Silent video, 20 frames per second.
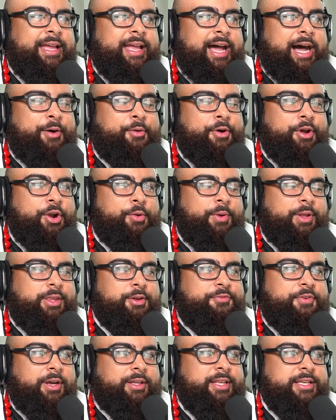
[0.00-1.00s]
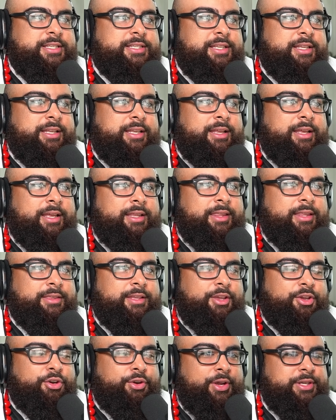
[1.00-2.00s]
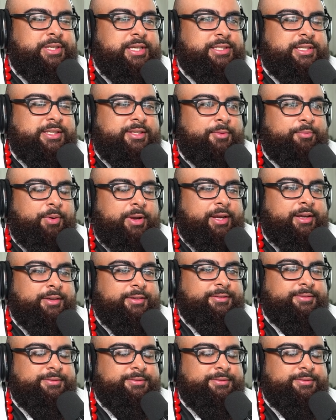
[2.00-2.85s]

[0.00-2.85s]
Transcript: I wonder, what the fuck does the Yorichi sister bring? I